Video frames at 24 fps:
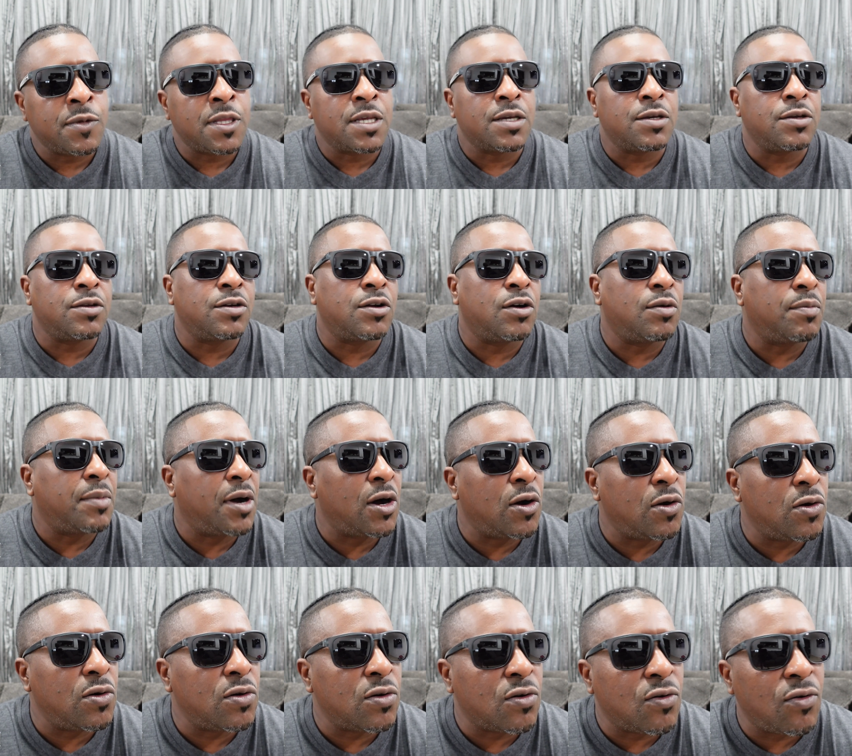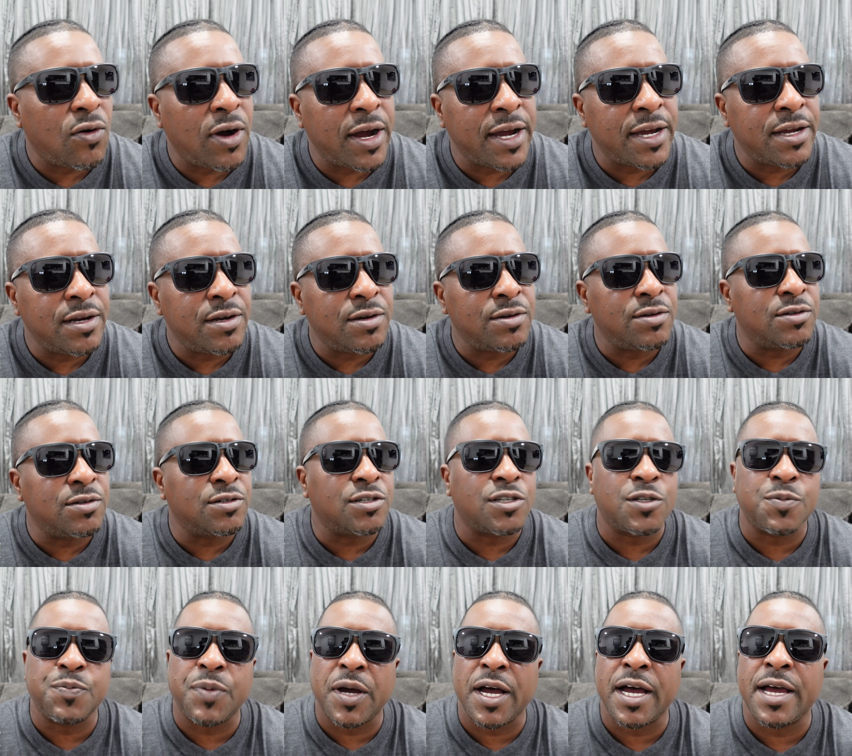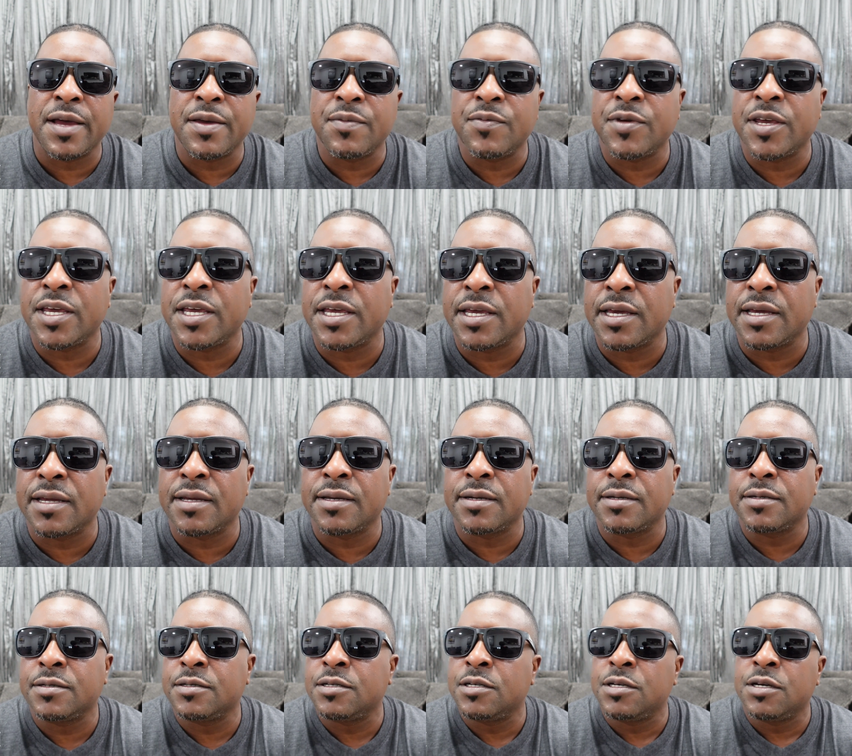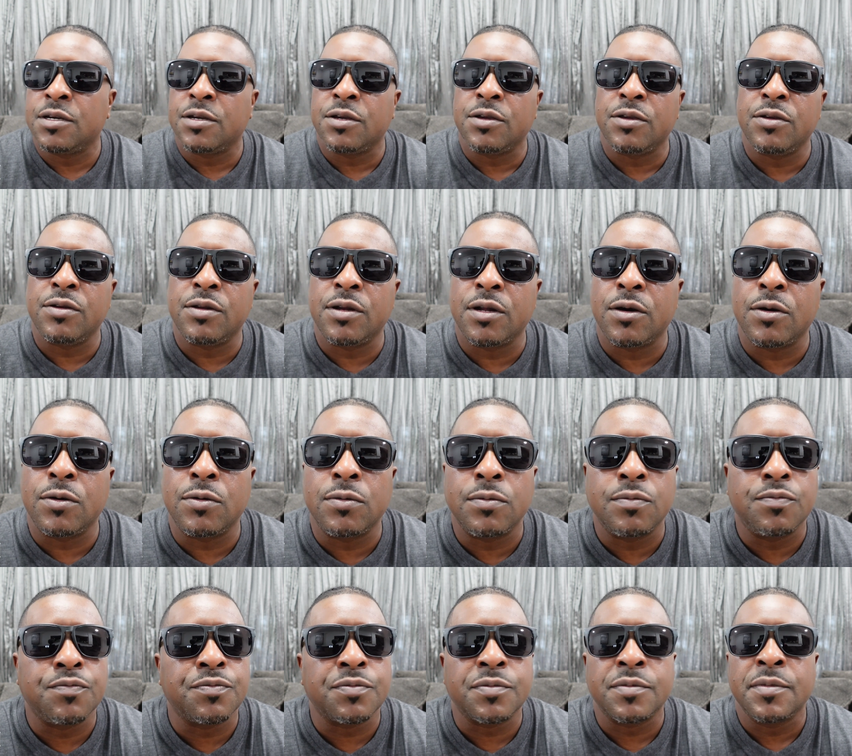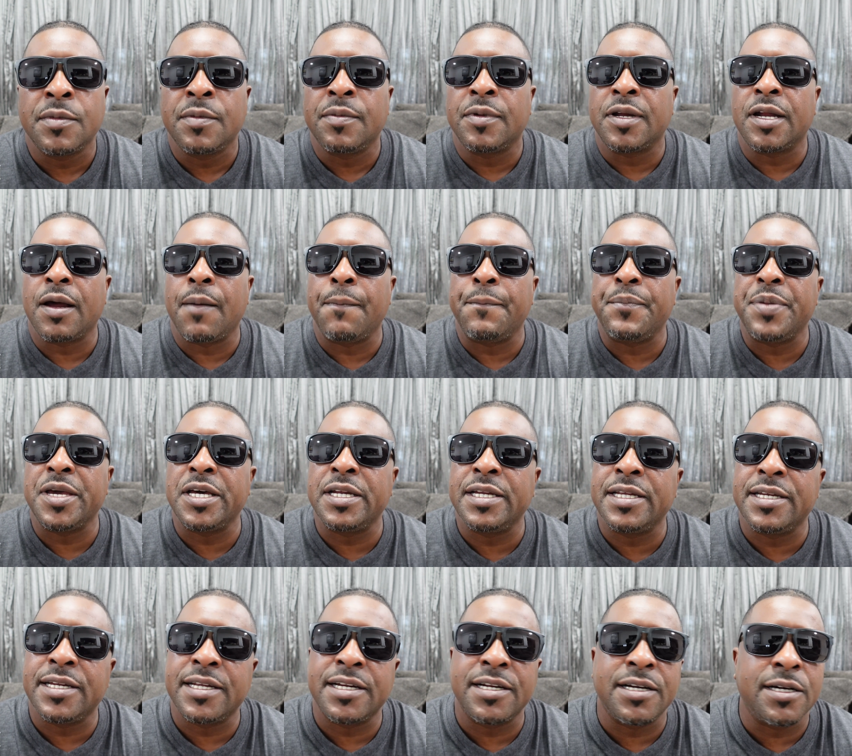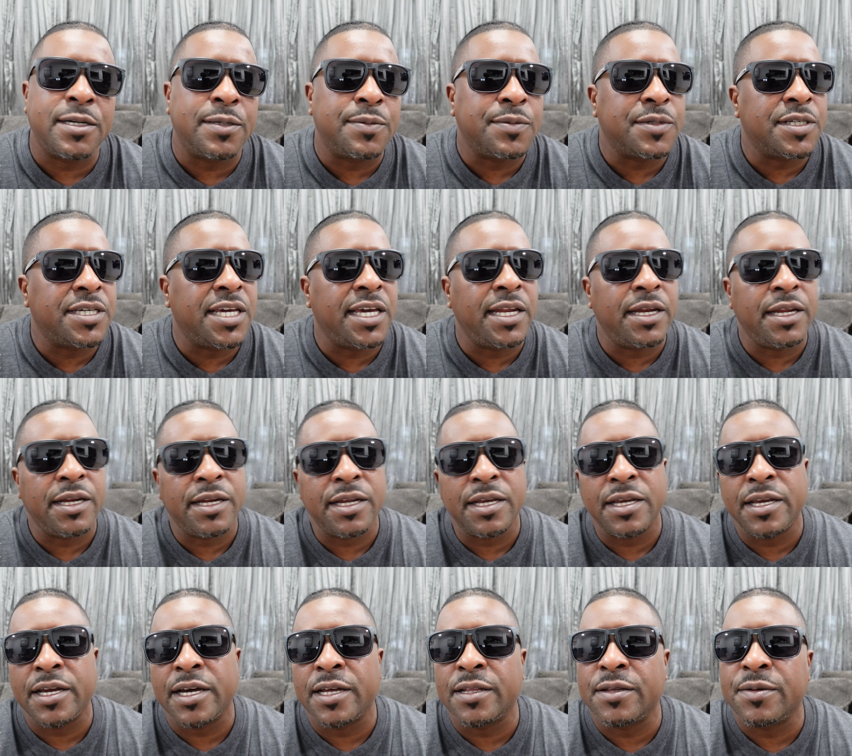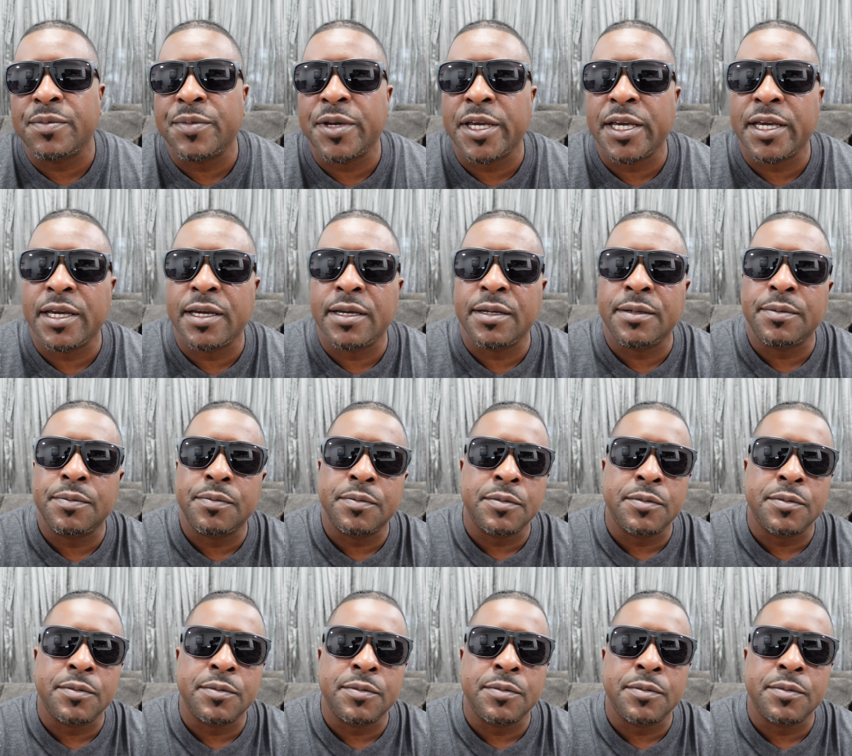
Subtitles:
My own quiet little spot, man, but I'm building it up, getting it together, man,